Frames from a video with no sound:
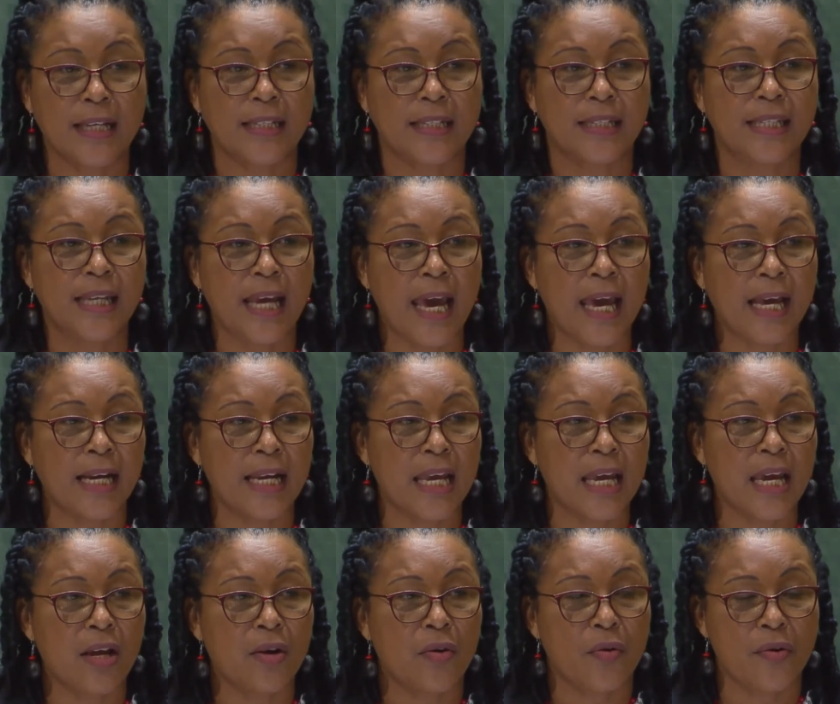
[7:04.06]
a
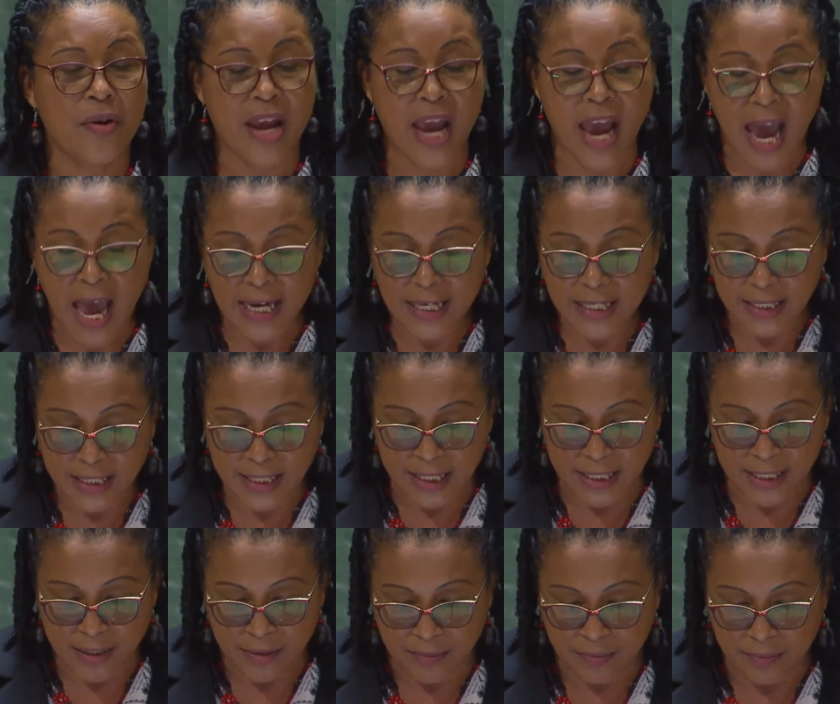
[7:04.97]
daily
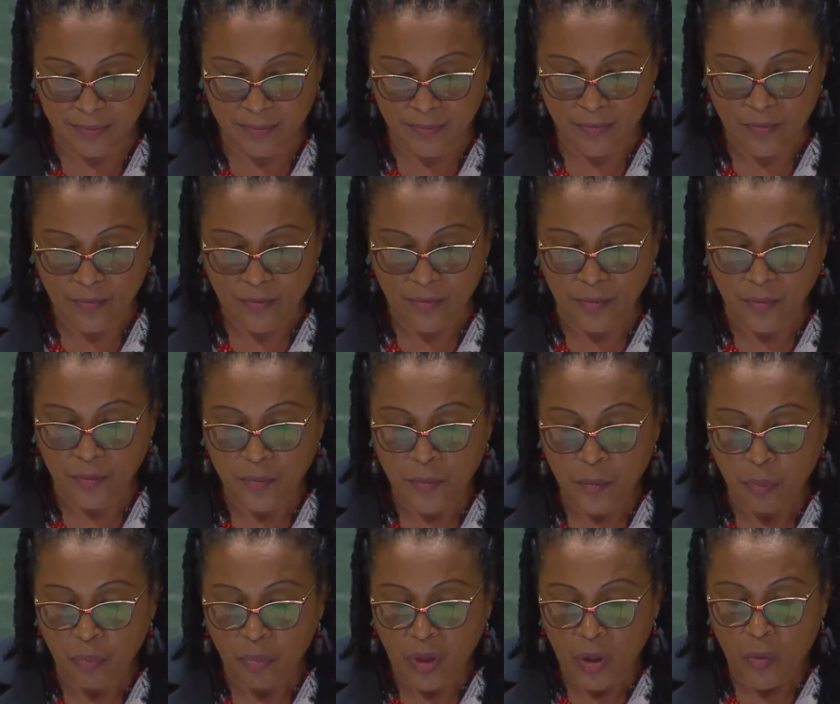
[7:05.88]
reality.
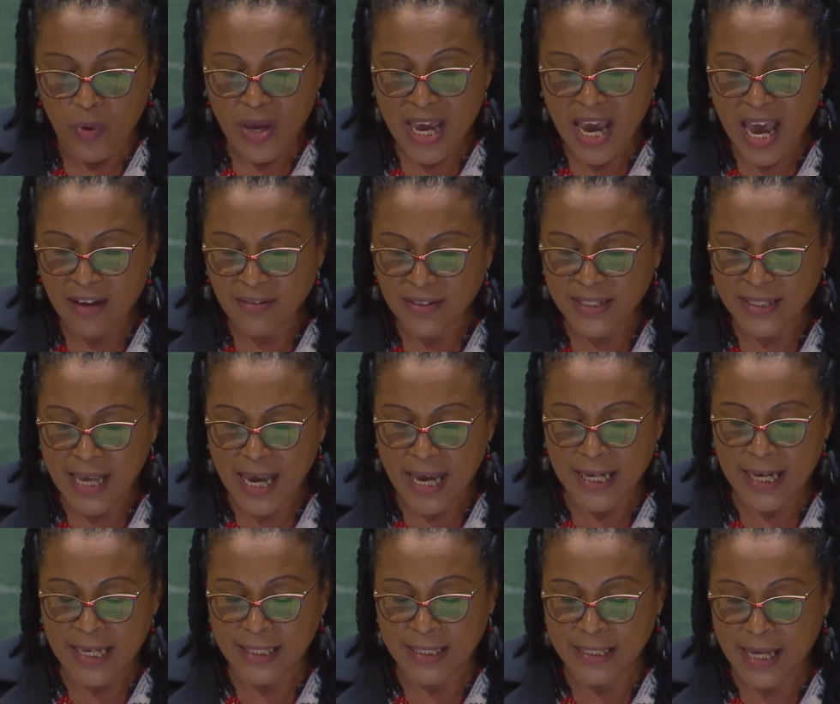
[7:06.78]
We have
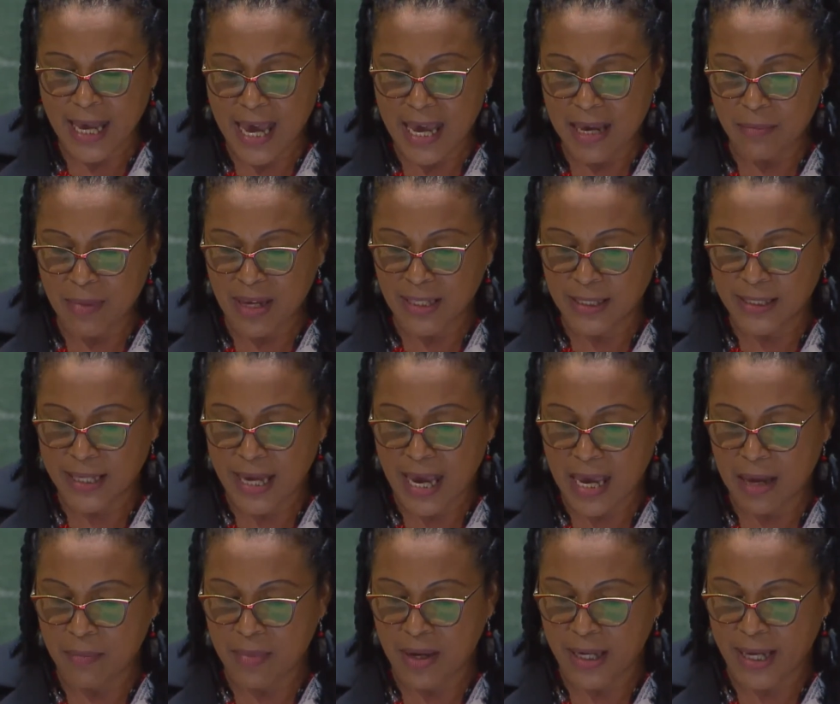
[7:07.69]
said it time and
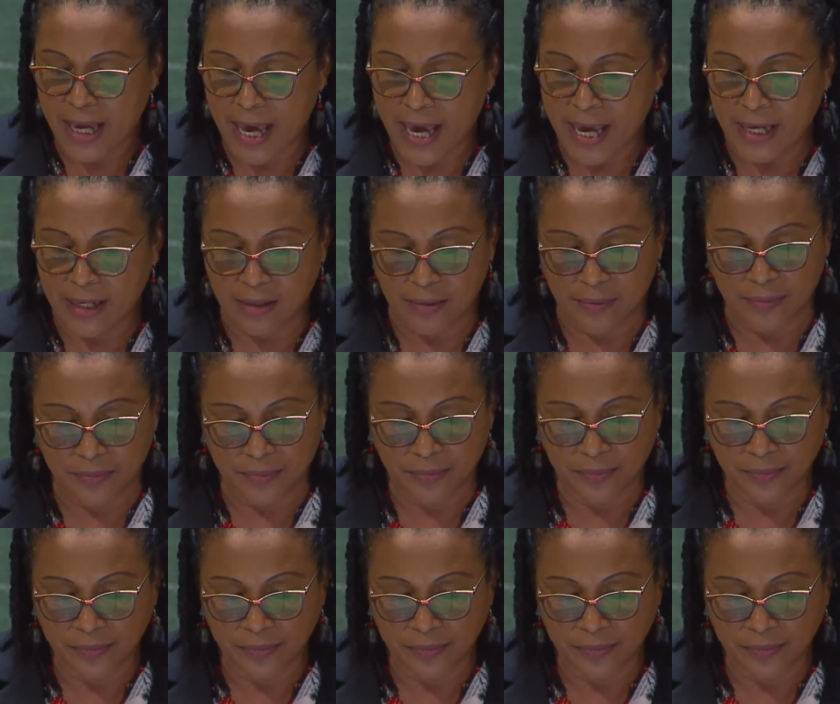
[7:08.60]
time again.